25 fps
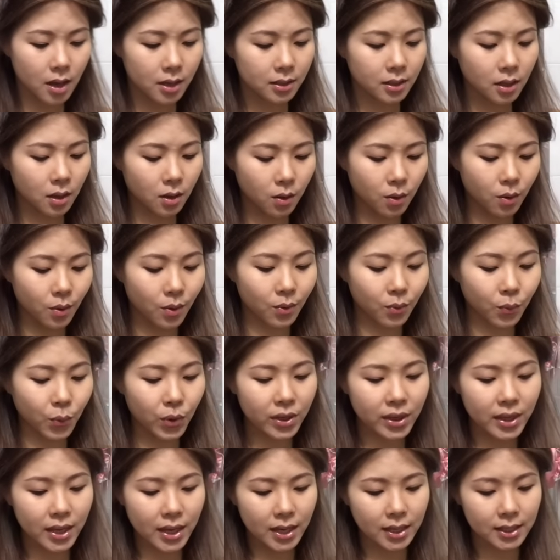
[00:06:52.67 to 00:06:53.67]
So
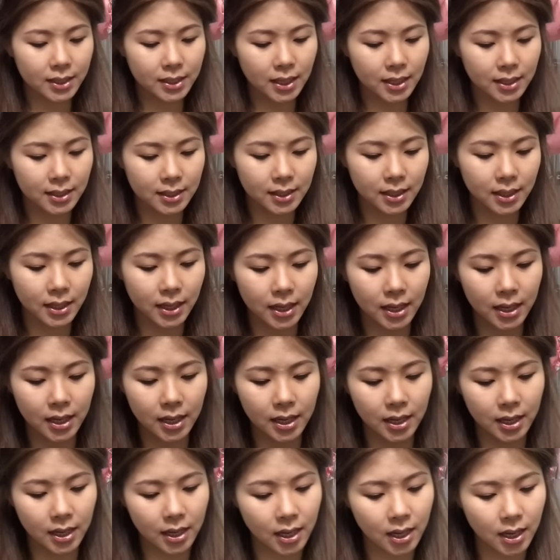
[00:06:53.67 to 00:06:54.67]
with this is
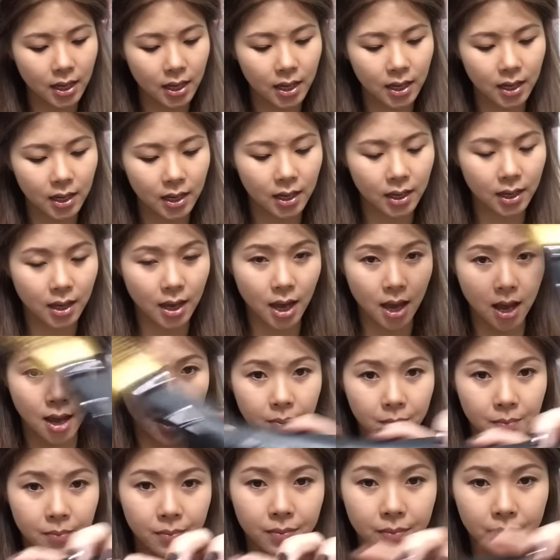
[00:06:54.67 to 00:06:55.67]
the
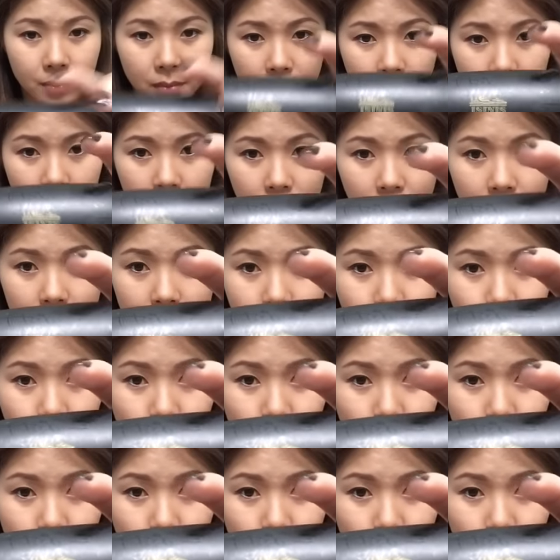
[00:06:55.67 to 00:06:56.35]
this